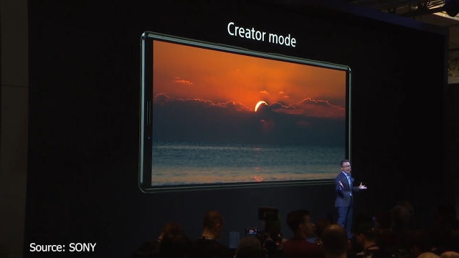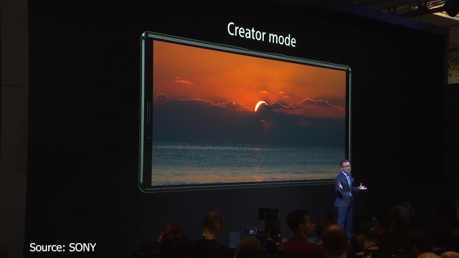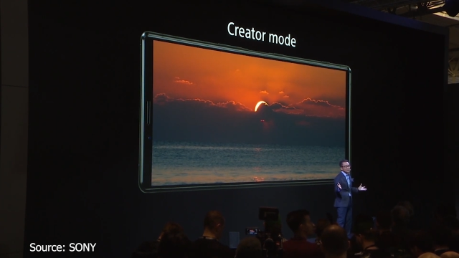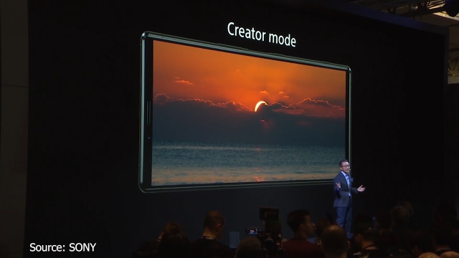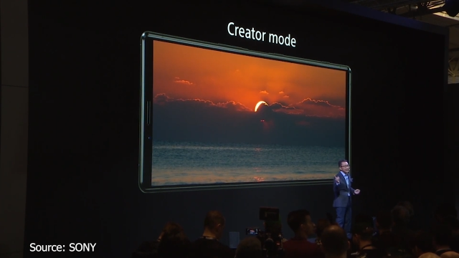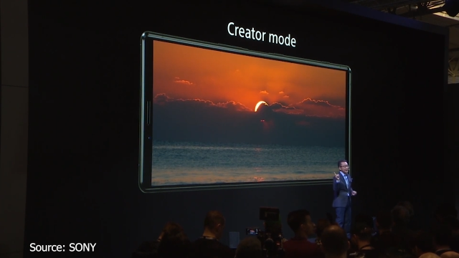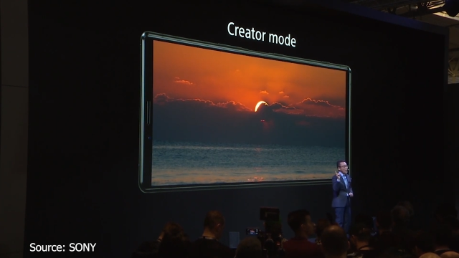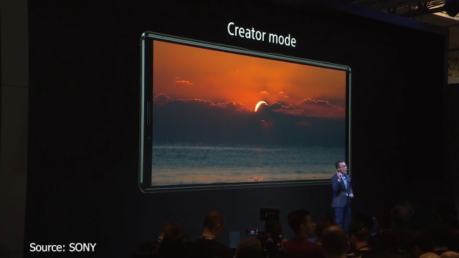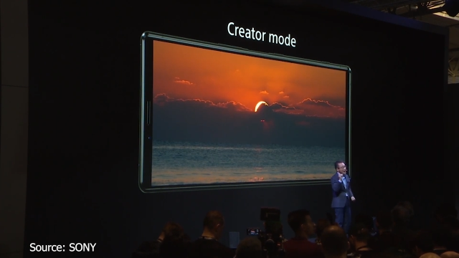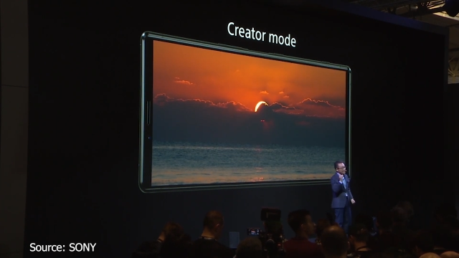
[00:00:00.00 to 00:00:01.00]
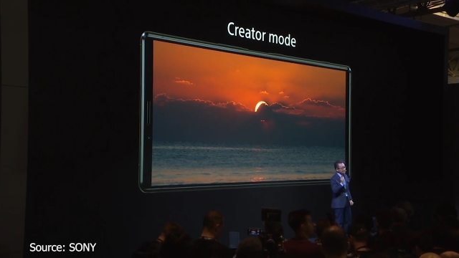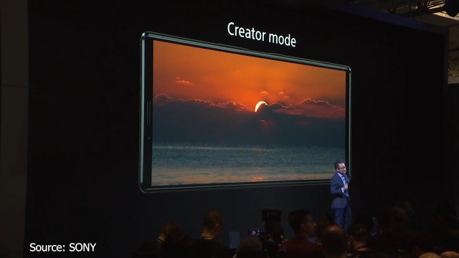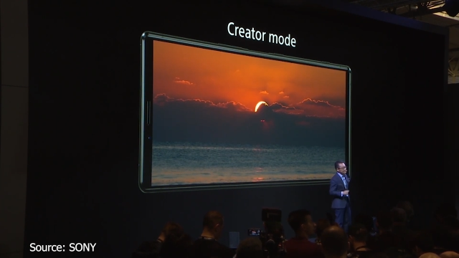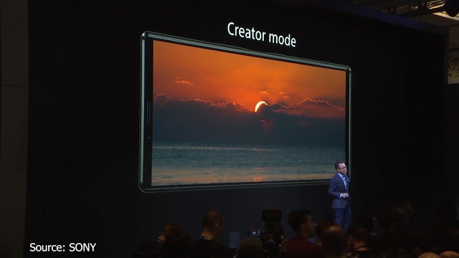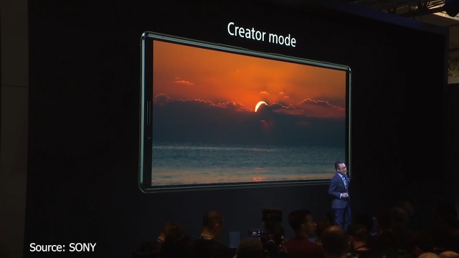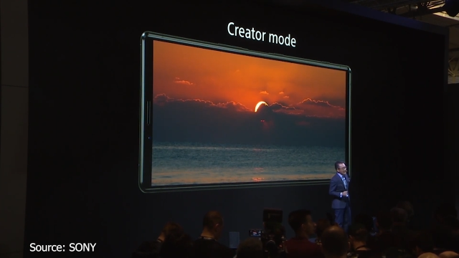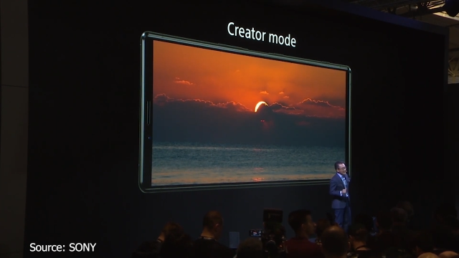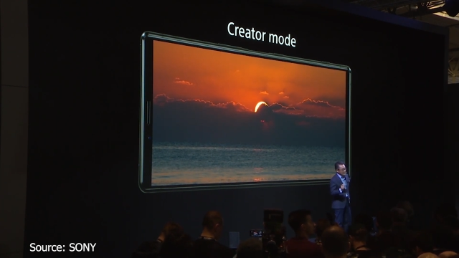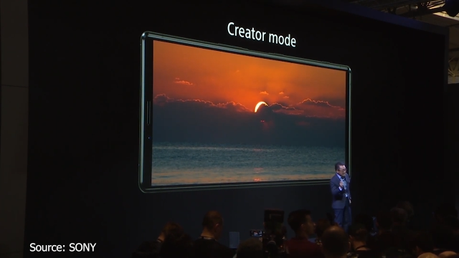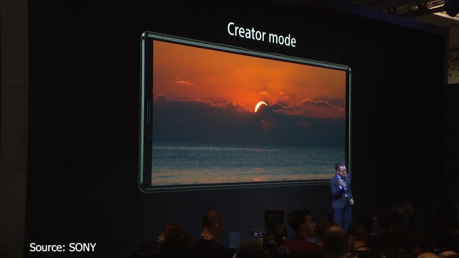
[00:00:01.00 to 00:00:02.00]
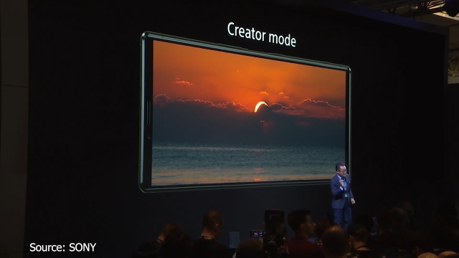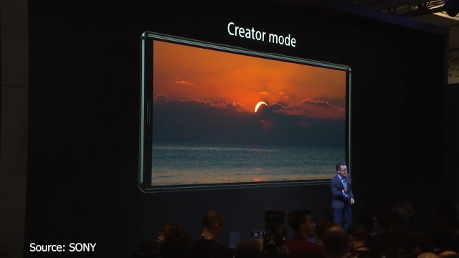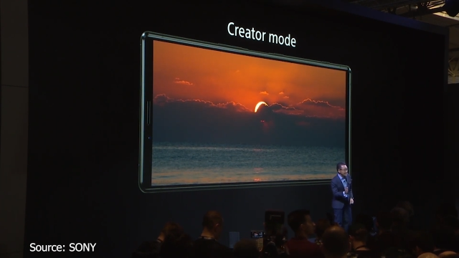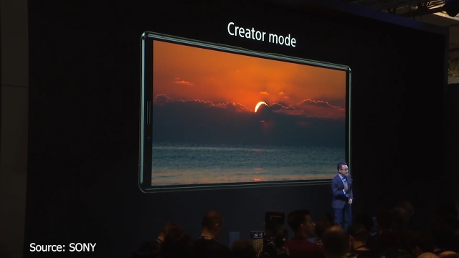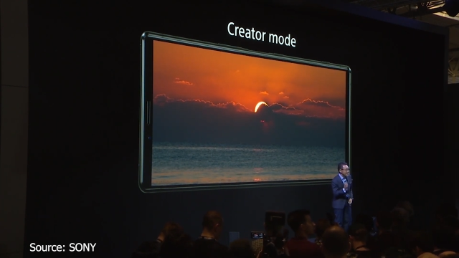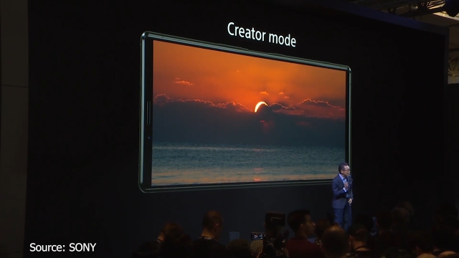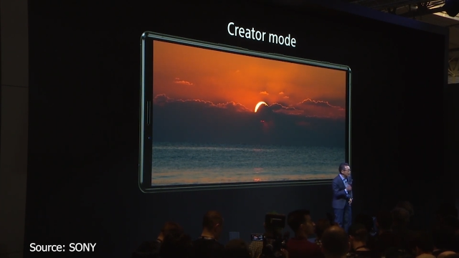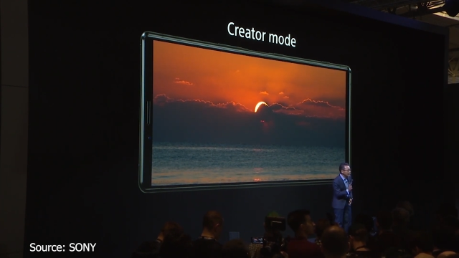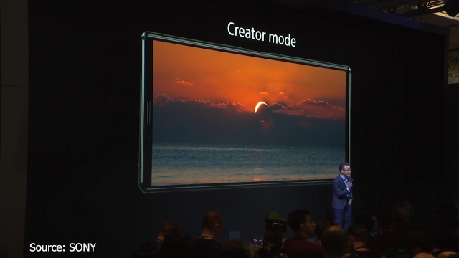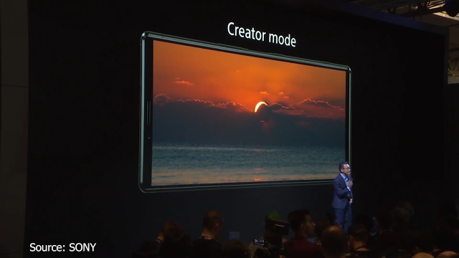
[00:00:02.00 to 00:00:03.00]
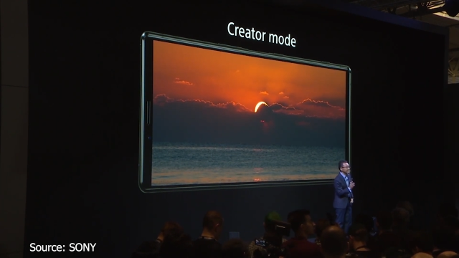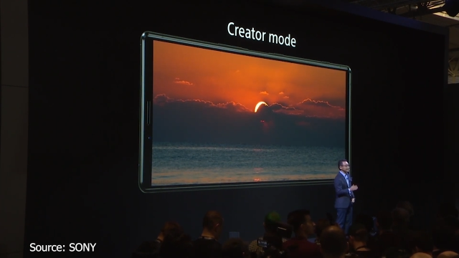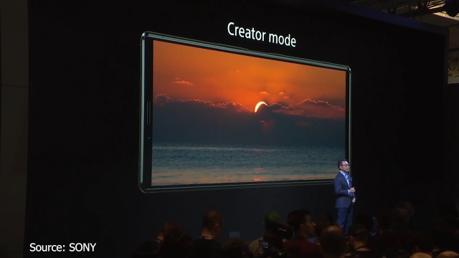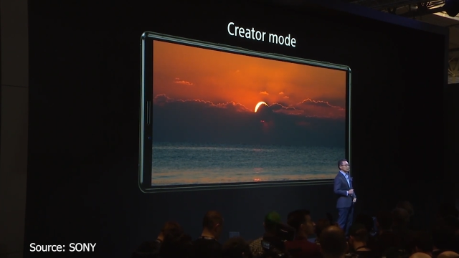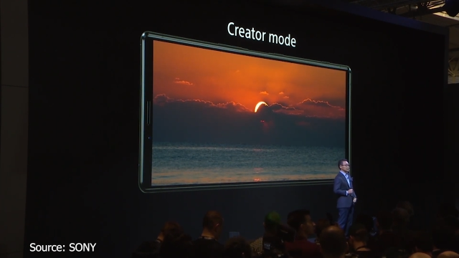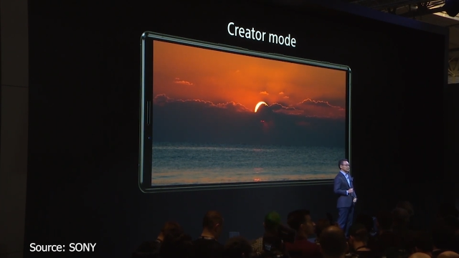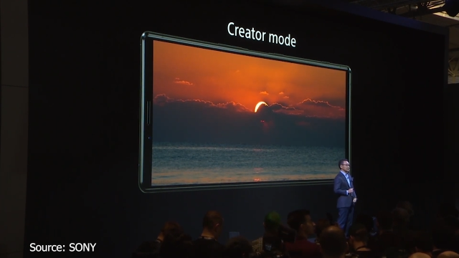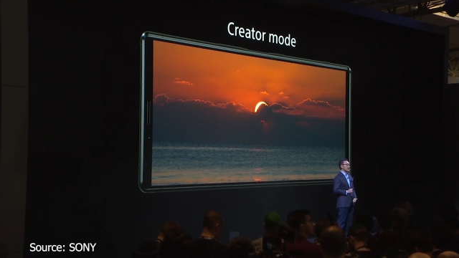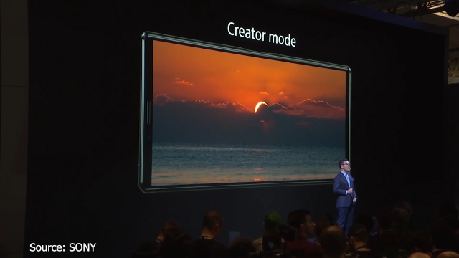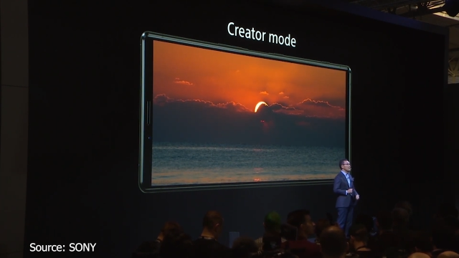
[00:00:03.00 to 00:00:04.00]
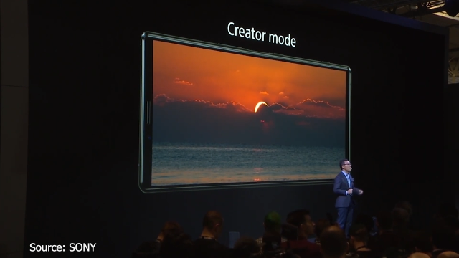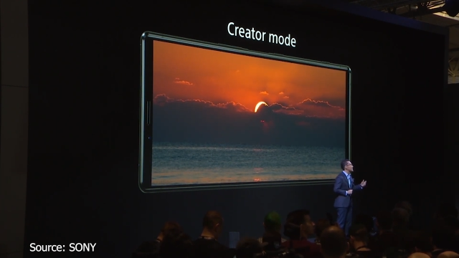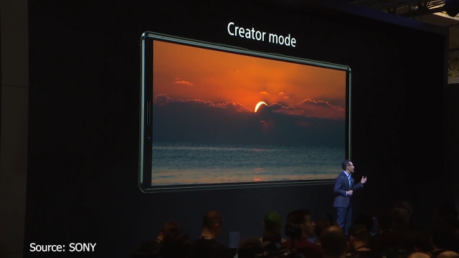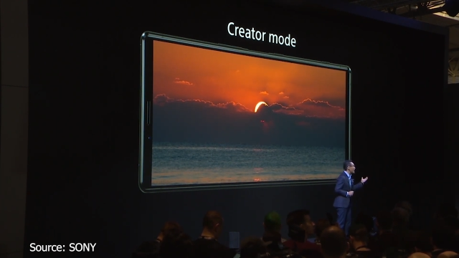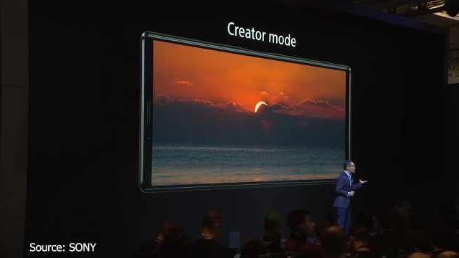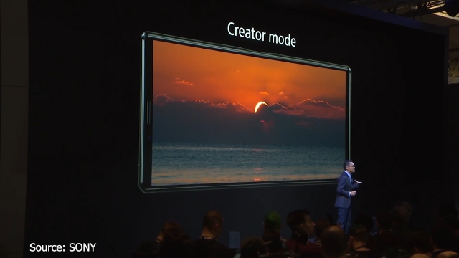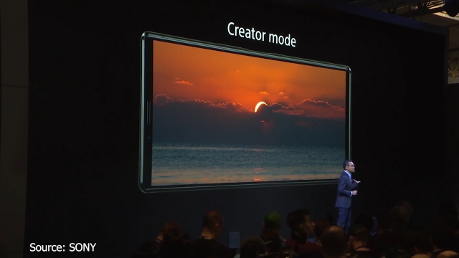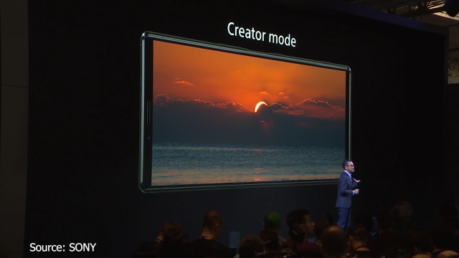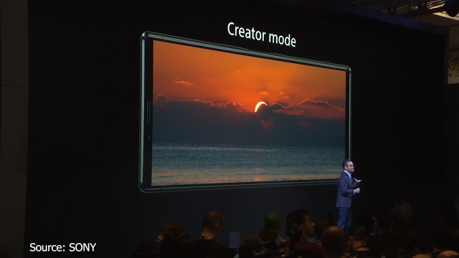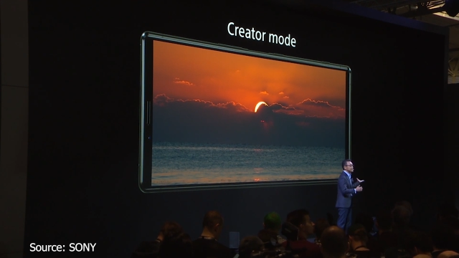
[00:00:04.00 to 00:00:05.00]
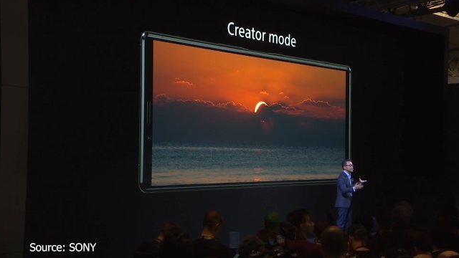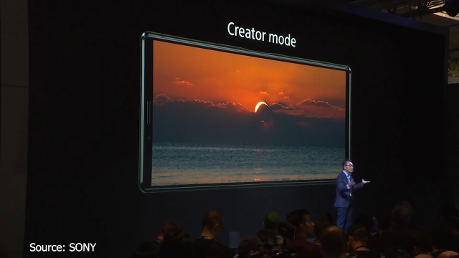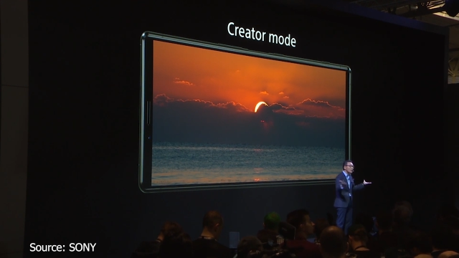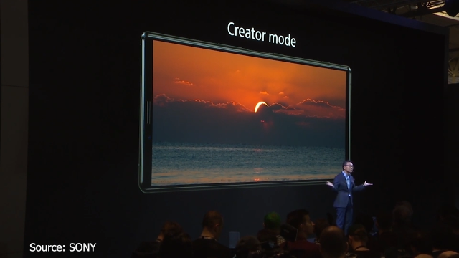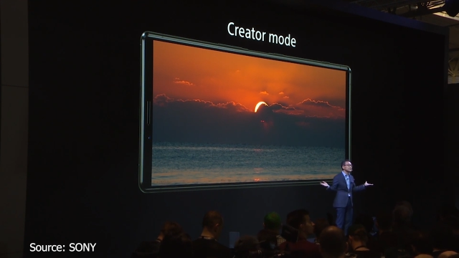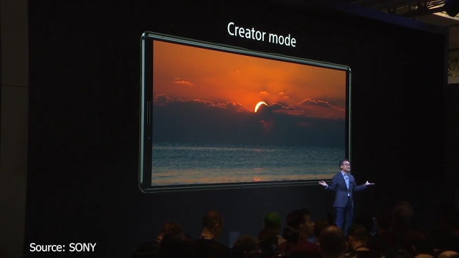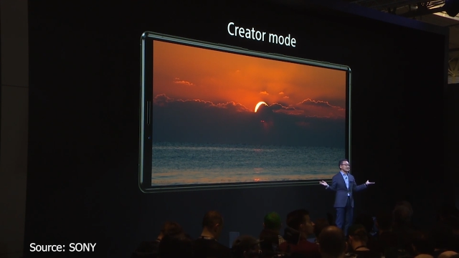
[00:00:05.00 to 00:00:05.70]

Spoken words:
Nobody's mouth can be seen.